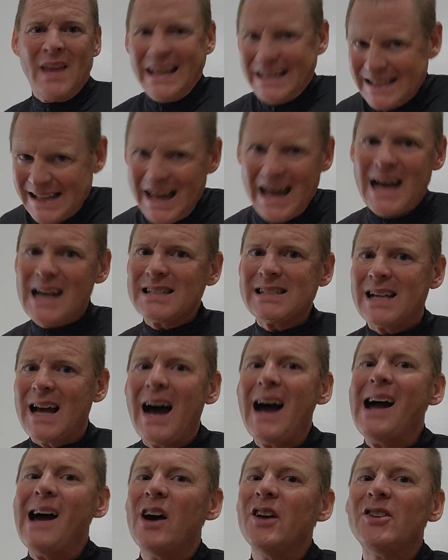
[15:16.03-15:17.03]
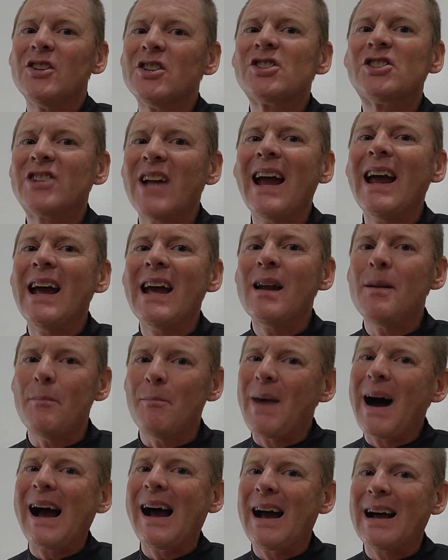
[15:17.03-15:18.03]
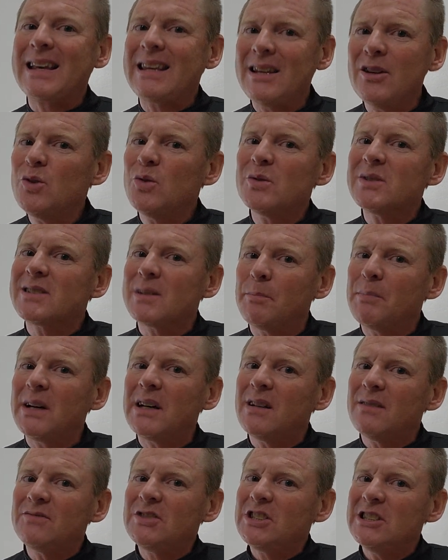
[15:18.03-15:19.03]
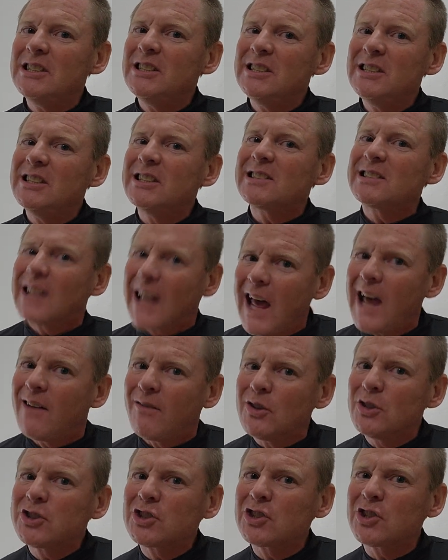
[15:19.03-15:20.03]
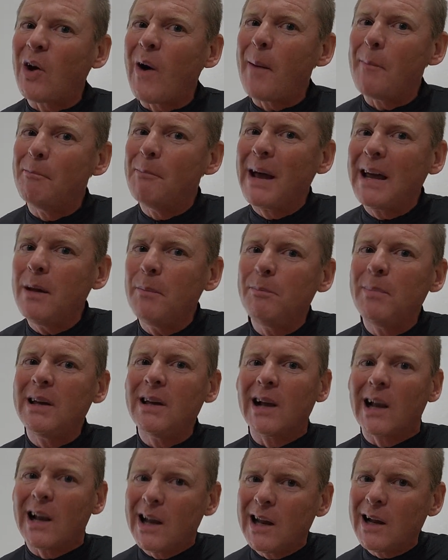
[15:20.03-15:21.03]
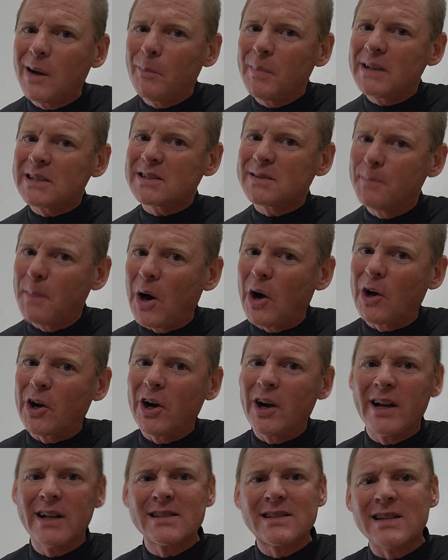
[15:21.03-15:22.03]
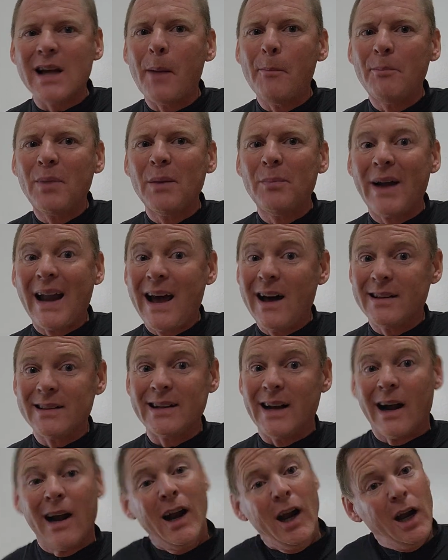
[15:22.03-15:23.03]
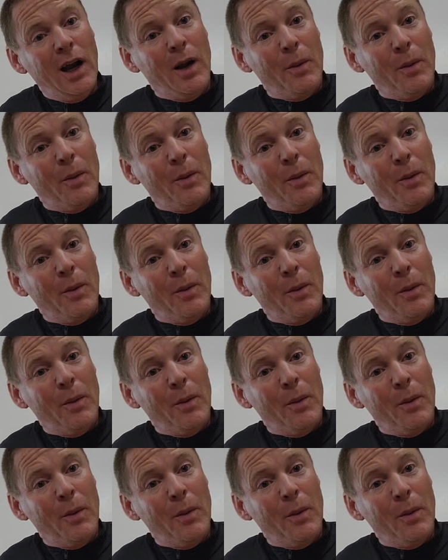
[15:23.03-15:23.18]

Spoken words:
Yes, I understand my IQ is above genius level, so I may be a little bit smarter than some people out there,